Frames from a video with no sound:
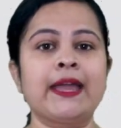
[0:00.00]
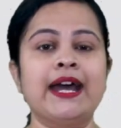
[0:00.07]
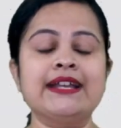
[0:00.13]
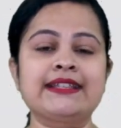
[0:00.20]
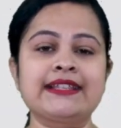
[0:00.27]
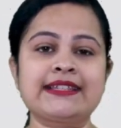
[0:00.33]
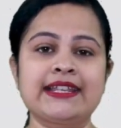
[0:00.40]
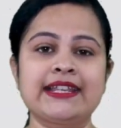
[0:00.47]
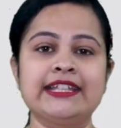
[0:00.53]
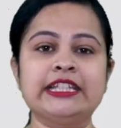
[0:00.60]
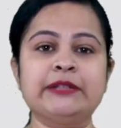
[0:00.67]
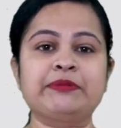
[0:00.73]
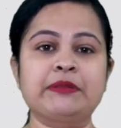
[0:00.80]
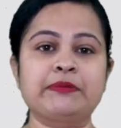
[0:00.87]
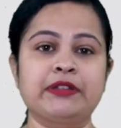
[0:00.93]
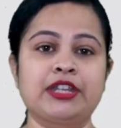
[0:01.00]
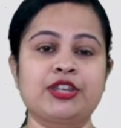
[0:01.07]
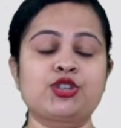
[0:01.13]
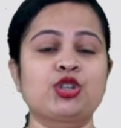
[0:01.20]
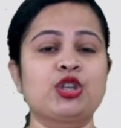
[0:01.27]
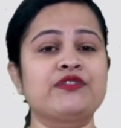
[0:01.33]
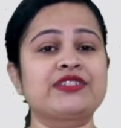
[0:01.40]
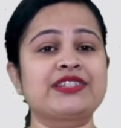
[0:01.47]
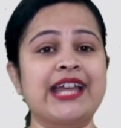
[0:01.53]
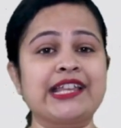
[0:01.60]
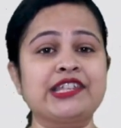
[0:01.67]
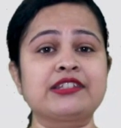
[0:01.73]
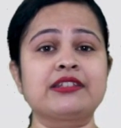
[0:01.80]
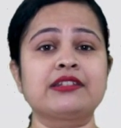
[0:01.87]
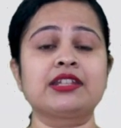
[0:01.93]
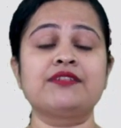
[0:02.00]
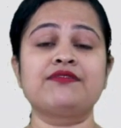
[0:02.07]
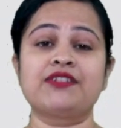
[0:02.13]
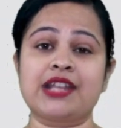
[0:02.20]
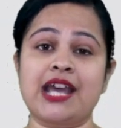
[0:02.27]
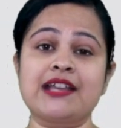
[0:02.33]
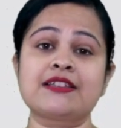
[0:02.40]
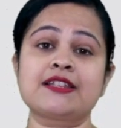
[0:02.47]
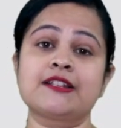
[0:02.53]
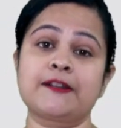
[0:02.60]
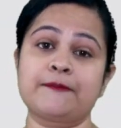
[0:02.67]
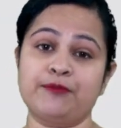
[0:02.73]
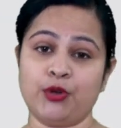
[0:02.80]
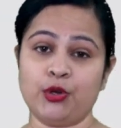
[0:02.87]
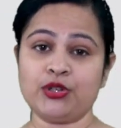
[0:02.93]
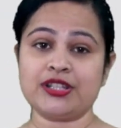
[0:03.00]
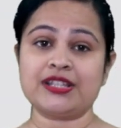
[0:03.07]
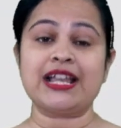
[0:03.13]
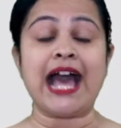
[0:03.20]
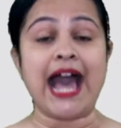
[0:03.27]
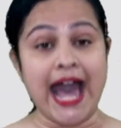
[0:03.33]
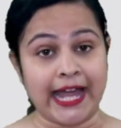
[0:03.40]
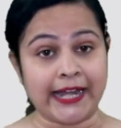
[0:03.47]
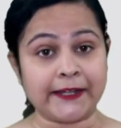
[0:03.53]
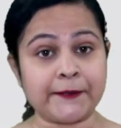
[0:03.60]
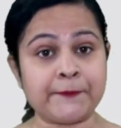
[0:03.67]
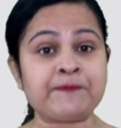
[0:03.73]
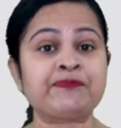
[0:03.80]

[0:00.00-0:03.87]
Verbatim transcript: assisting in the preparation of statutory financial reports and